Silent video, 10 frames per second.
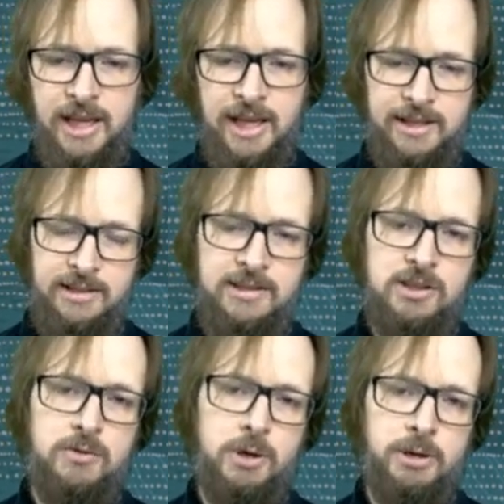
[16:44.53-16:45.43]
and this
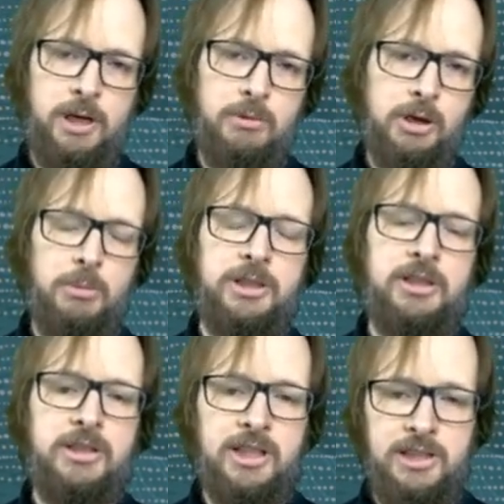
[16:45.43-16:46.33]
is a very
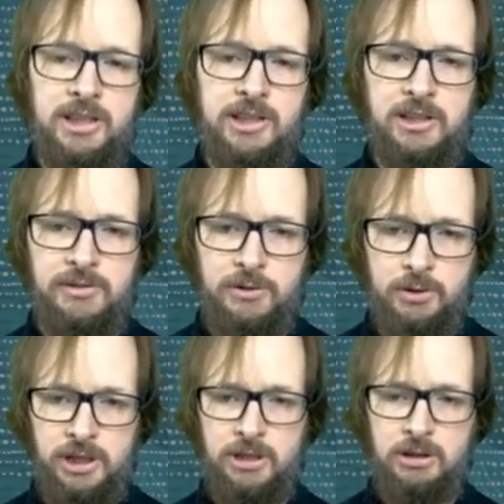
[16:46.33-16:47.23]
recommended technique if
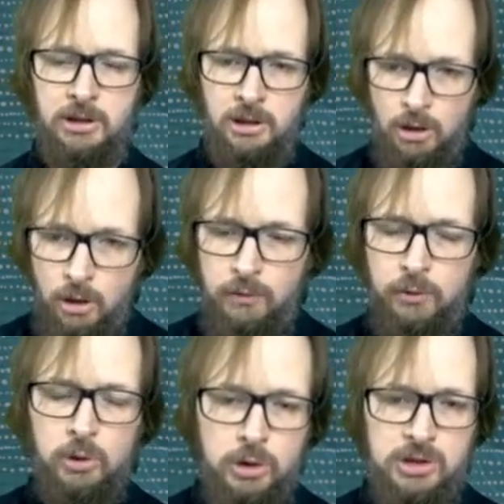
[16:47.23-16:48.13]
you need a
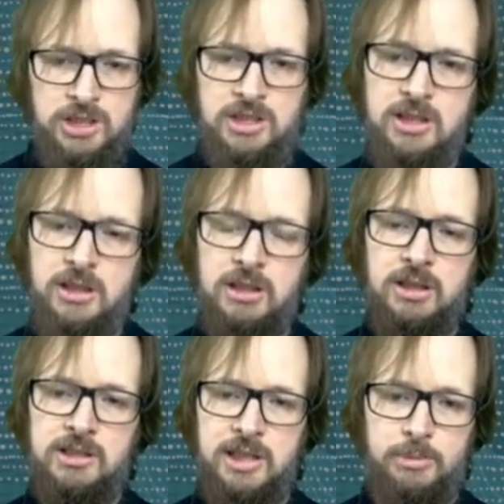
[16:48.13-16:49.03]
full consistent
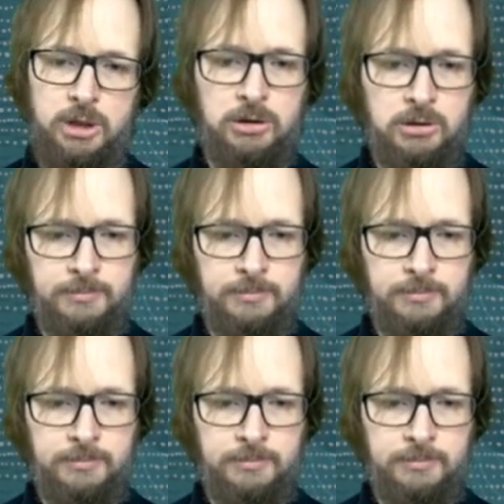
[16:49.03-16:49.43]
snapshot.